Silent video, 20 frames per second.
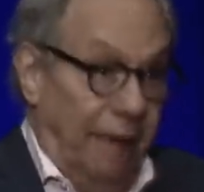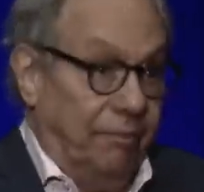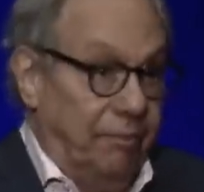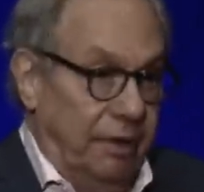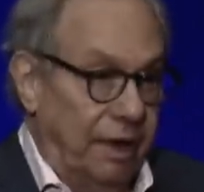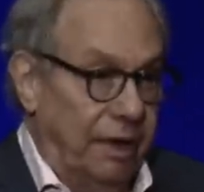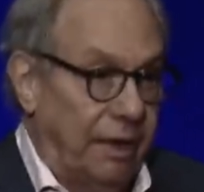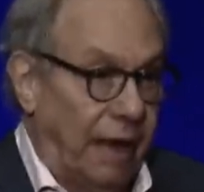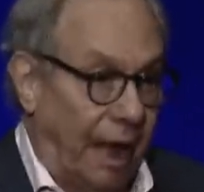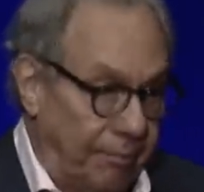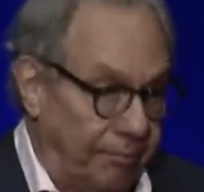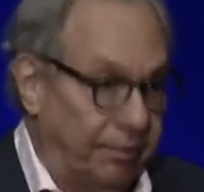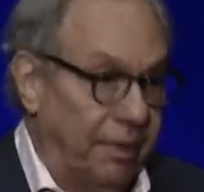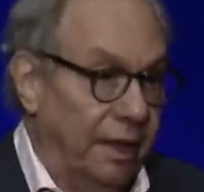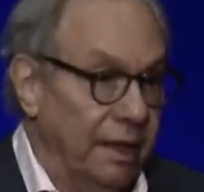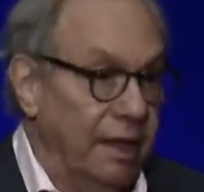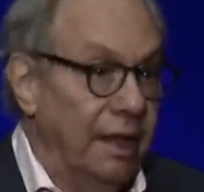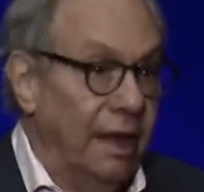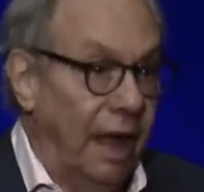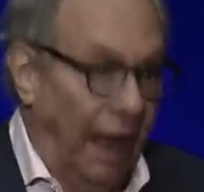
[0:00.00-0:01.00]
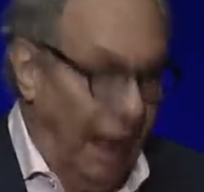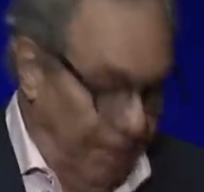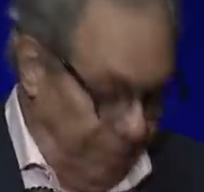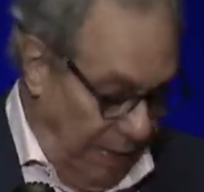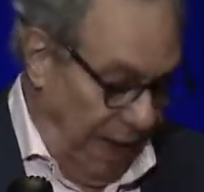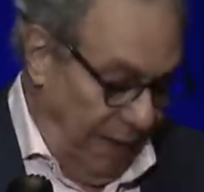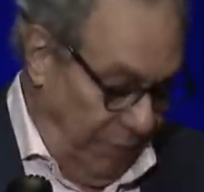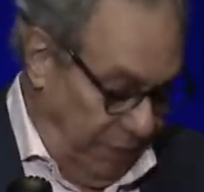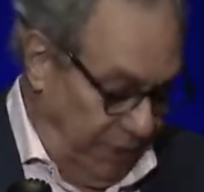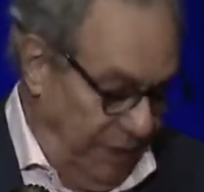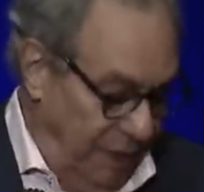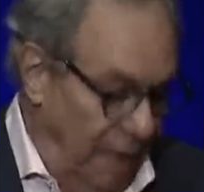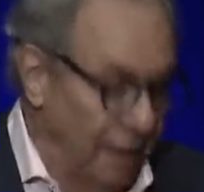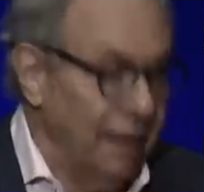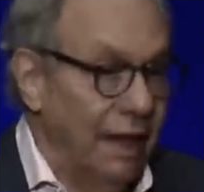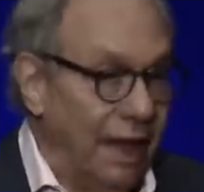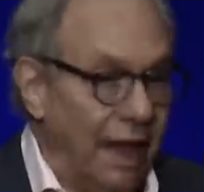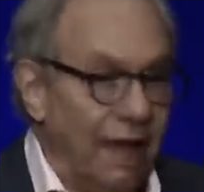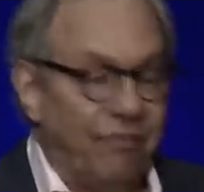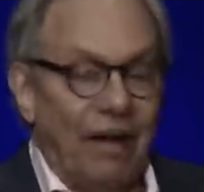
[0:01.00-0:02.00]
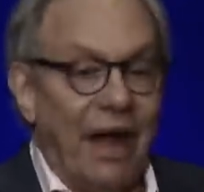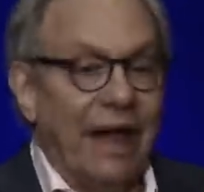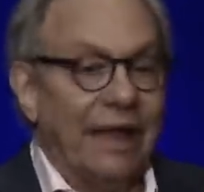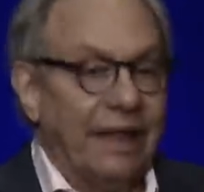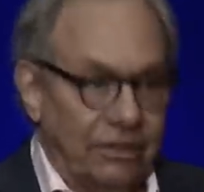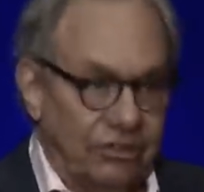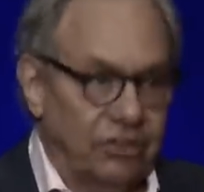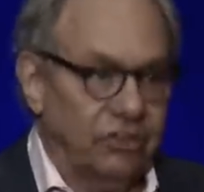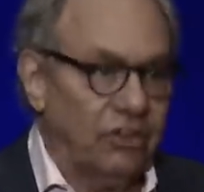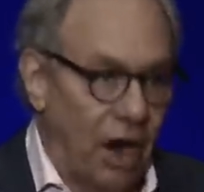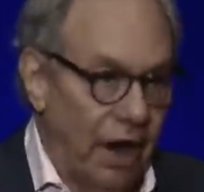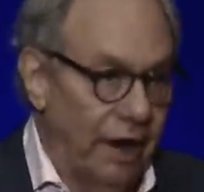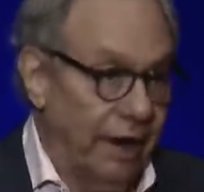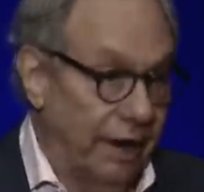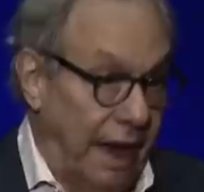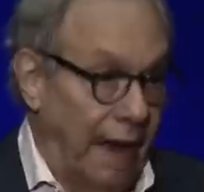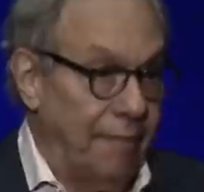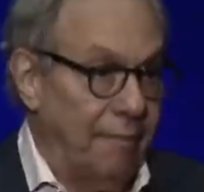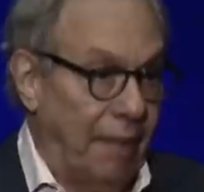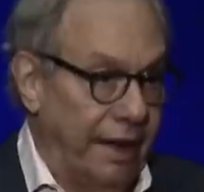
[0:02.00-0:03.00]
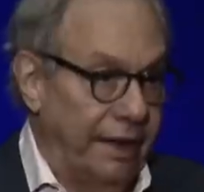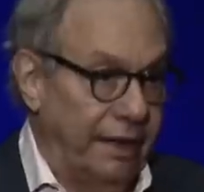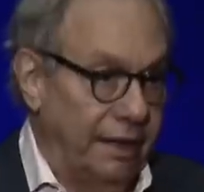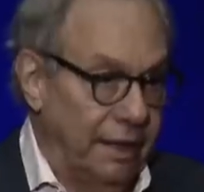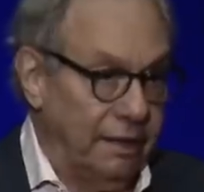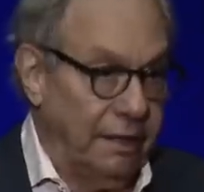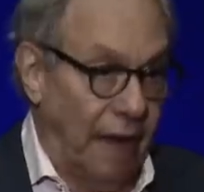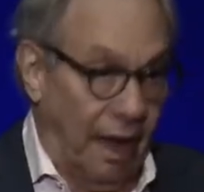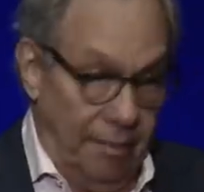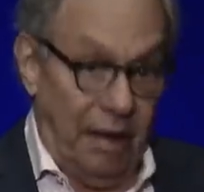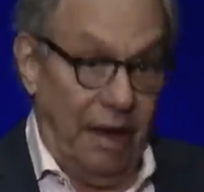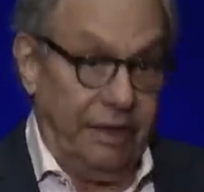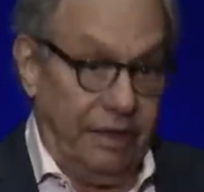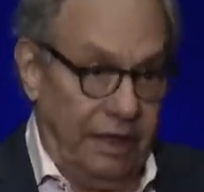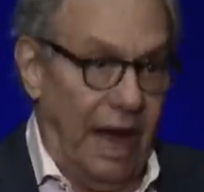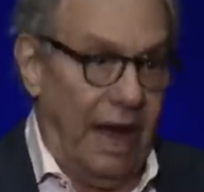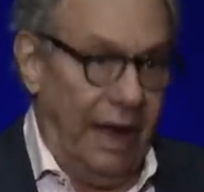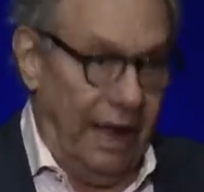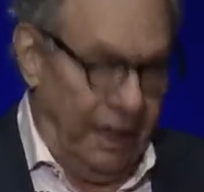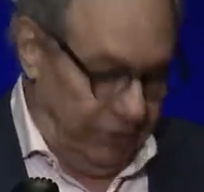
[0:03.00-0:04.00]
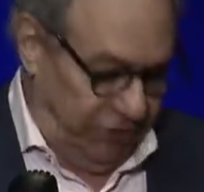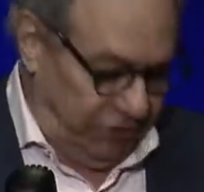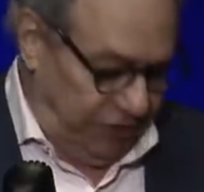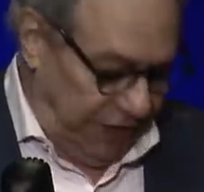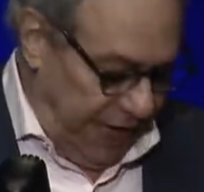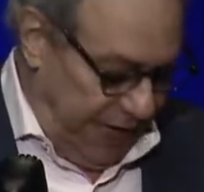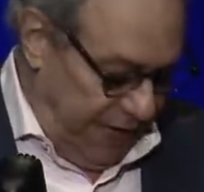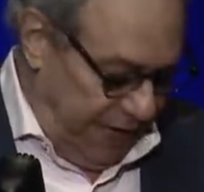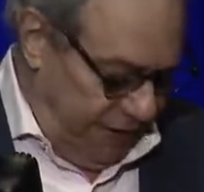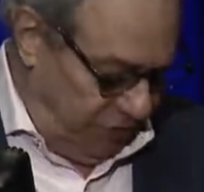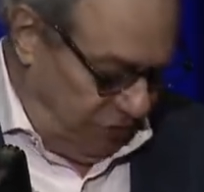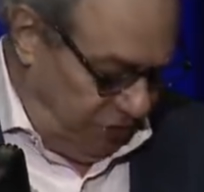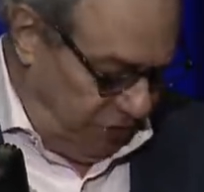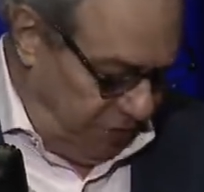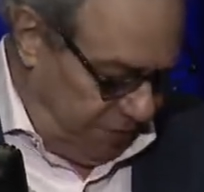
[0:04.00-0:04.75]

would, if I get started, I might die on stage.